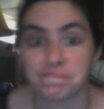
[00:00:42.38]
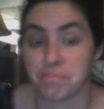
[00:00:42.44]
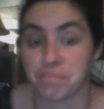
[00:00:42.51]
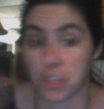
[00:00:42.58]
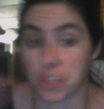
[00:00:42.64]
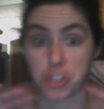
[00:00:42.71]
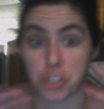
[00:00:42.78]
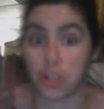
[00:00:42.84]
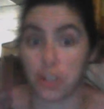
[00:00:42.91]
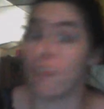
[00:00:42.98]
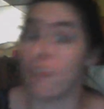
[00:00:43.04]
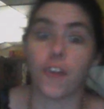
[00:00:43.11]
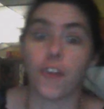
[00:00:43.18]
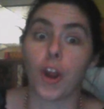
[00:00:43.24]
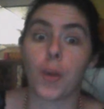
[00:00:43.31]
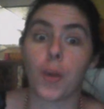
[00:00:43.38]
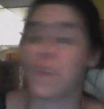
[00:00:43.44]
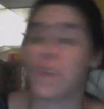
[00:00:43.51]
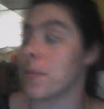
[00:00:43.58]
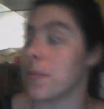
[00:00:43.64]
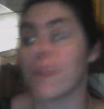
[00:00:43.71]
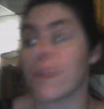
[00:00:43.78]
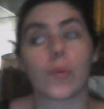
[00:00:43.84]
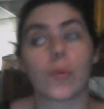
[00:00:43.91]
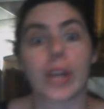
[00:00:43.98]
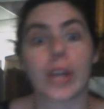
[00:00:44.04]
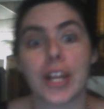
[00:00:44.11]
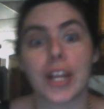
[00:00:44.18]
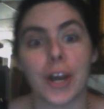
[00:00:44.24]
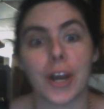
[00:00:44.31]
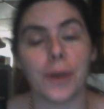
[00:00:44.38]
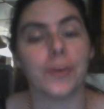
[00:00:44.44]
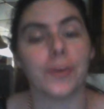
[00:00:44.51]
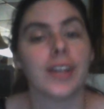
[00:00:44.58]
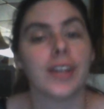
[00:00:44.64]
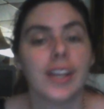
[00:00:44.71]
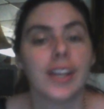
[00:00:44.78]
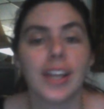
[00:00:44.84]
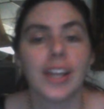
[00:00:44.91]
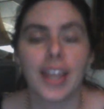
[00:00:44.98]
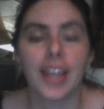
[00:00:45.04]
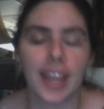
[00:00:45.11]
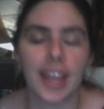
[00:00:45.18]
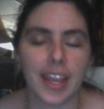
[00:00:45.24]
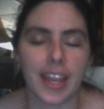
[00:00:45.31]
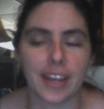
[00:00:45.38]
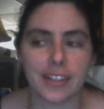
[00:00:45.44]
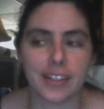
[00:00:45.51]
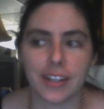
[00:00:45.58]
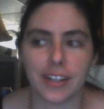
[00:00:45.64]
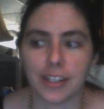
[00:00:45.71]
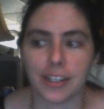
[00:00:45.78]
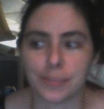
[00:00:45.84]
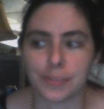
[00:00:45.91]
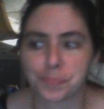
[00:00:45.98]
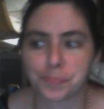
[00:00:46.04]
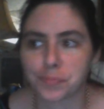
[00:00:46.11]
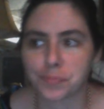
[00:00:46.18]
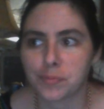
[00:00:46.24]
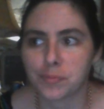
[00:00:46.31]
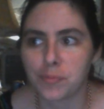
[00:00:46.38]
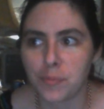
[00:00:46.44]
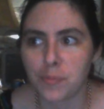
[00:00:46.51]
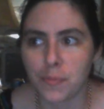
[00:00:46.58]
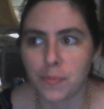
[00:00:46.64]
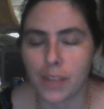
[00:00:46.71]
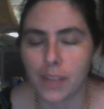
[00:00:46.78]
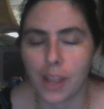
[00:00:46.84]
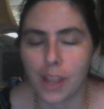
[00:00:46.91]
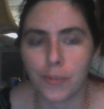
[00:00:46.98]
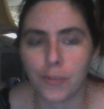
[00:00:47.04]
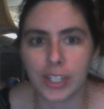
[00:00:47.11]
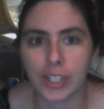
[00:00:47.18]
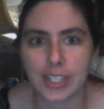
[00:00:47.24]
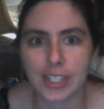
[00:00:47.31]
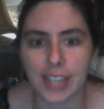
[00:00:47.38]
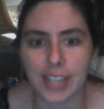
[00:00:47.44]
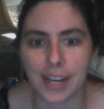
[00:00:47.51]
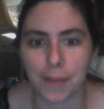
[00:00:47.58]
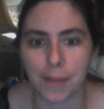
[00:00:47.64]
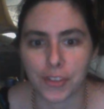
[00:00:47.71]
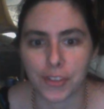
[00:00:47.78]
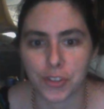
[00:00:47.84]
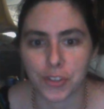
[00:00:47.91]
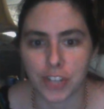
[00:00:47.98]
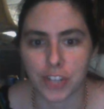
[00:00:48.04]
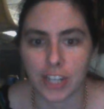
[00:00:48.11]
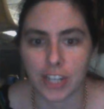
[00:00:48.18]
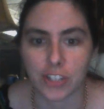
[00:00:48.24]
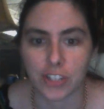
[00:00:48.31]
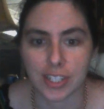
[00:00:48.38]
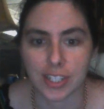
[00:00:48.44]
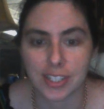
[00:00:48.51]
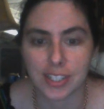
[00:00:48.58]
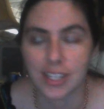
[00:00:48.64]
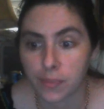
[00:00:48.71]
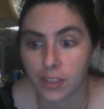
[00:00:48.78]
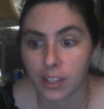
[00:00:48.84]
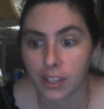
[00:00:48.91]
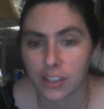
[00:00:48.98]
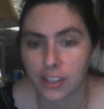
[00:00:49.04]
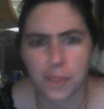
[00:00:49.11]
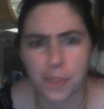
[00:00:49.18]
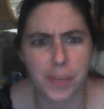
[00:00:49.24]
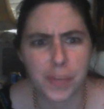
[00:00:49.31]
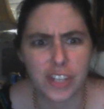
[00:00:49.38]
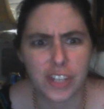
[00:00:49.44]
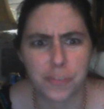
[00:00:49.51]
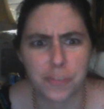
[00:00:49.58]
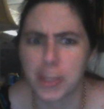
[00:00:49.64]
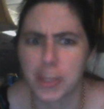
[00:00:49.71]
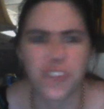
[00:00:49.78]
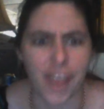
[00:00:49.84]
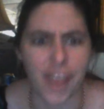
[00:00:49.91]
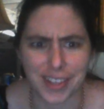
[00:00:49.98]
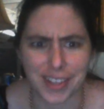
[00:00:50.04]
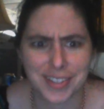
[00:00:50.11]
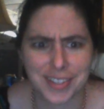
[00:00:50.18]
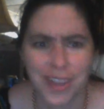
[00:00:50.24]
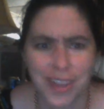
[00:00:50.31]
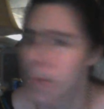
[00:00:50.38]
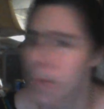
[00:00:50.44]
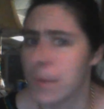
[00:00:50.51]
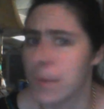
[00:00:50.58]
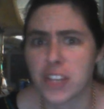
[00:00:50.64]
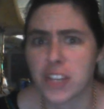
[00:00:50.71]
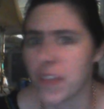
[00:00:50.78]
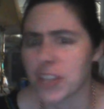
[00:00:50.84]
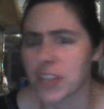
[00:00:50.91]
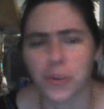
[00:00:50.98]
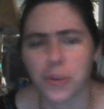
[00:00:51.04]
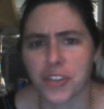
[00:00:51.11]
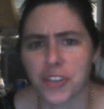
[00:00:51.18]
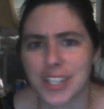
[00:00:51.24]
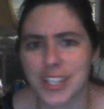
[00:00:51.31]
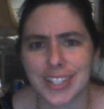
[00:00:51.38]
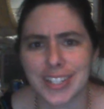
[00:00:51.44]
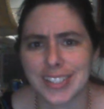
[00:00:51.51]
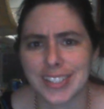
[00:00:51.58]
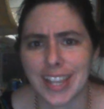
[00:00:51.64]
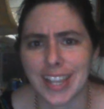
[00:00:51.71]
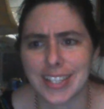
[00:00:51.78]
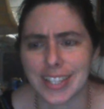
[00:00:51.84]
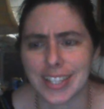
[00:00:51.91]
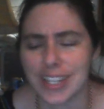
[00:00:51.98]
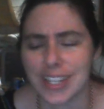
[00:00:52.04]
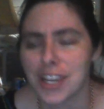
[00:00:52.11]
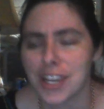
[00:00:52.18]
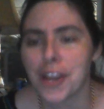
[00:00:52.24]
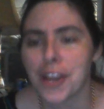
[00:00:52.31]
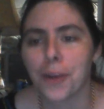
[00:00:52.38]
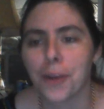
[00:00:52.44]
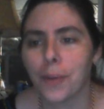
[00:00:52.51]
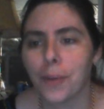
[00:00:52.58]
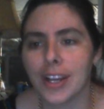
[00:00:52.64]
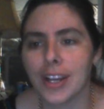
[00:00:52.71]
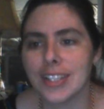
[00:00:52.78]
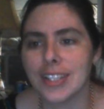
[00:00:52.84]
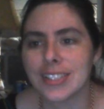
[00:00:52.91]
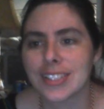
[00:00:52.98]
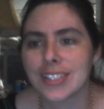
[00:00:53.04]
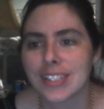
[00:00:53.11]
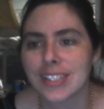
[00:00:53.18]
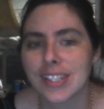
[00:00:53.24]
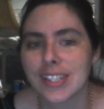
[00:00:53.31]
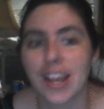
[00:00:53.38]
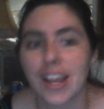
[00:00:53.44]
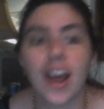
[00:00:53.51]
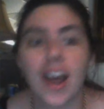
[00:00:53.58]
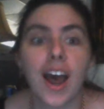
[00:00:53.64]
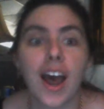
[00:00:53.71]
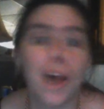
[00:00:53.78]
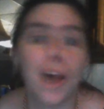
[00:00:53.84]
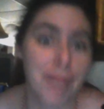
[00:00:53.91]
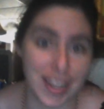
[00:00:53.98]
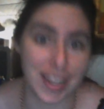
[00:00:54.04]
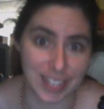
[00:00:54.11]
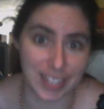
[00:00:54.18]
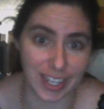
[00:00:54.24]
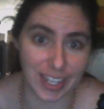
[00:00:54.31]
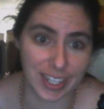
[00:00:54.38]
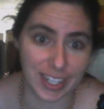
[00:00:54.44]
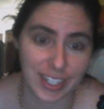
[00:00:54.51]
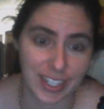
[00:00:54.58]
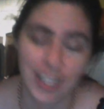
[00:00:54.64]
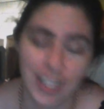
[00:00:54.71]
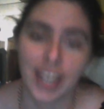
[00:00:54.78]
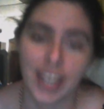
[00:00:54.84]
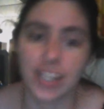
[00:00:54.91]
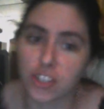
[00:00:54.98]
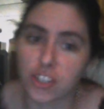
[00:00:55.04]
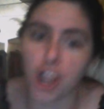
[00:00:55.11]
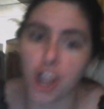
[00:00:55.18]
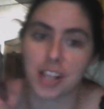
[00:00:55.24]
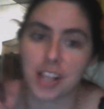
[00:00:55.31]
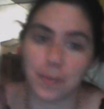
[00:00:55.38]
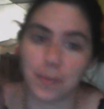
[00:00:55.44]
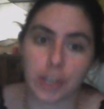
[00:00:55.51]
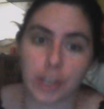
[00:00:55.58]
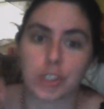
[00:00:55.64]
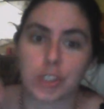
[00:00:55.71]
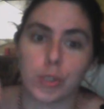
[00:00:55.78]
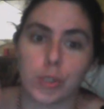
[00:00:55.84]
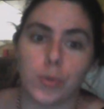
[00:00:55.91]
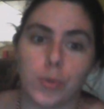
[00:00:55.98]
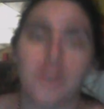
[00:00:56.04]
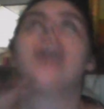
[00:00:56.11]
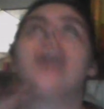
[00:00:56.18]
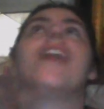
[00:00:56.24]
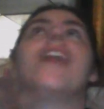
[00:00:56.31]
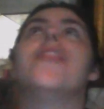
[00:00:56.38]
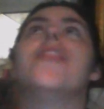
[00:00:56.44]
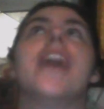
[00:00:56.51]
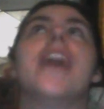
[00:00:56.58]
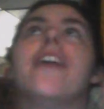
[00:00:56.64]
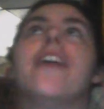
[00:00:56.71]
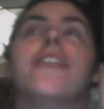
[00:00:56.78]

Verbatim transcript: is so far away from everyone I know, and uh, I'm really excited about those changes. The beach bitch fest, bitch fest with Christine and Stacy was amazing, and the chocolate monsoon they're